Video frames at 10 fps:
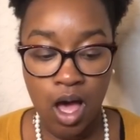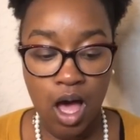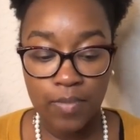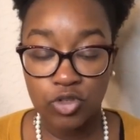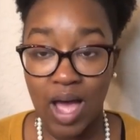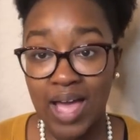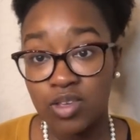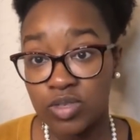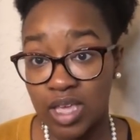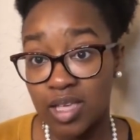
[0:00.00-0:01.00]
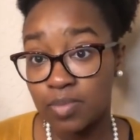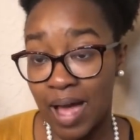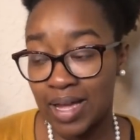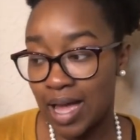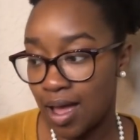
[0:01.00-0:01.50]
Um, so I use it as
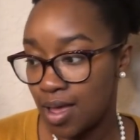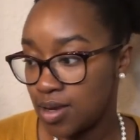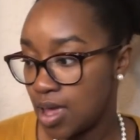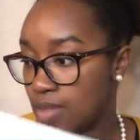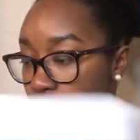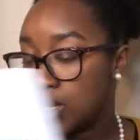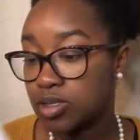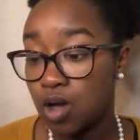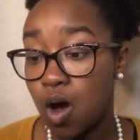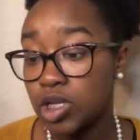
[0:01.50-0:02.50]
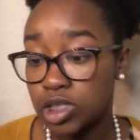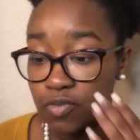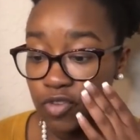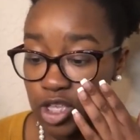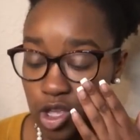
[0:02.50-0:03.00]
my guide, and then it's
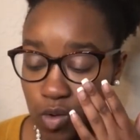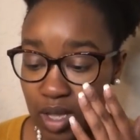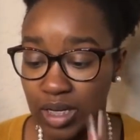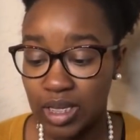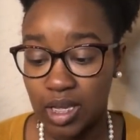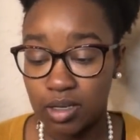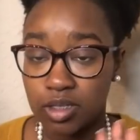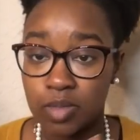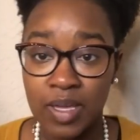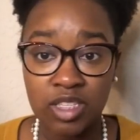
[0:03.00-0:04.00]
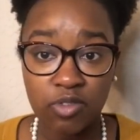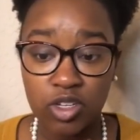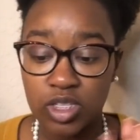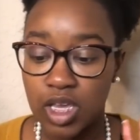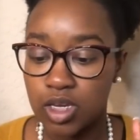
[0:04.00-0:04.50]
awesome for you. And again, space for
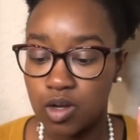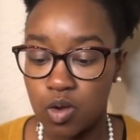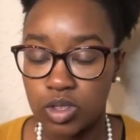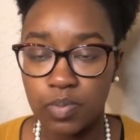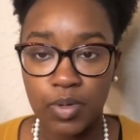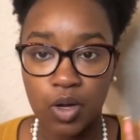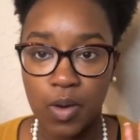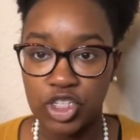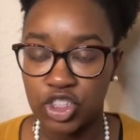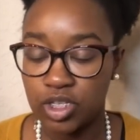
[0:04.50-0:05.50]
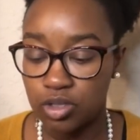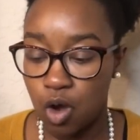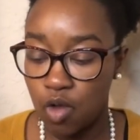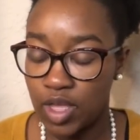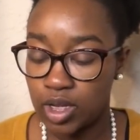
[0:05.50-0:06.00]
you to take notes, put questions,
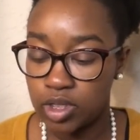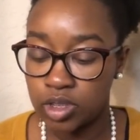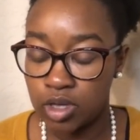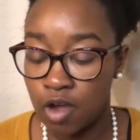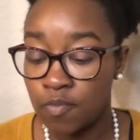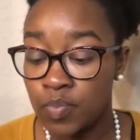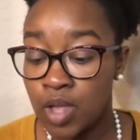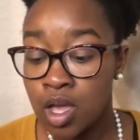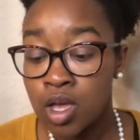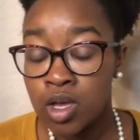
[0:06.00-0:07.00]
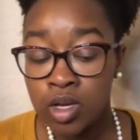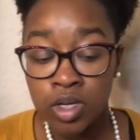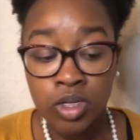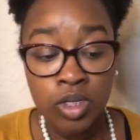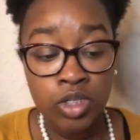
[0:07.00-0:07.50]
all that good stuff.
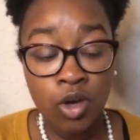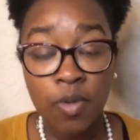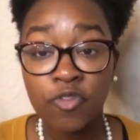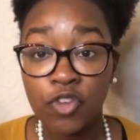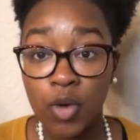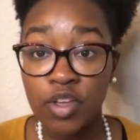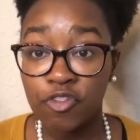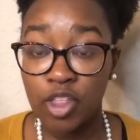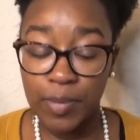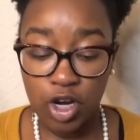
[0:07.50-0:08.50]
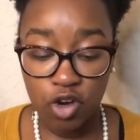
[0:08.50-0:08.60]
So before we flip it